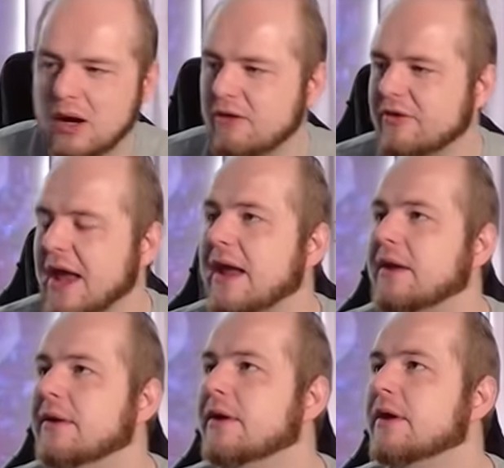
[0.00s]

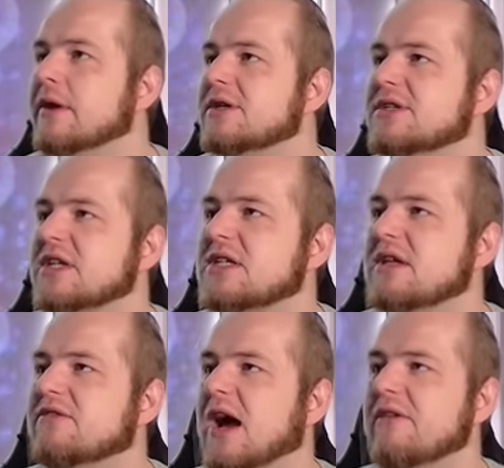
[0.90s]
12k to
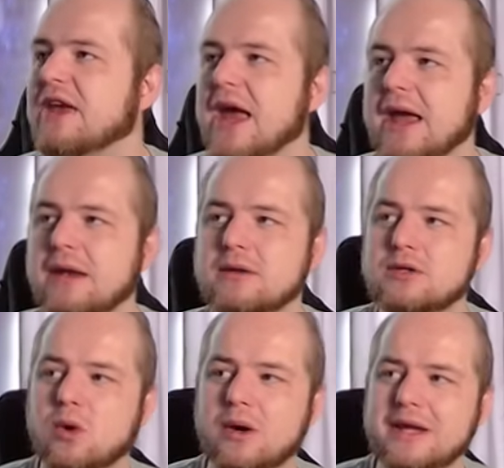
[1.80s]
65K in
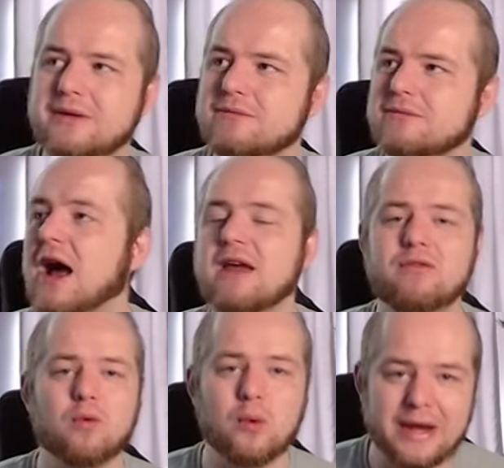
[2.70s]

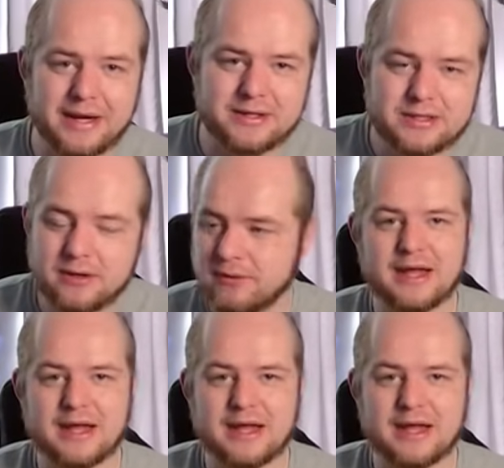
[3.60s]
25 weeks.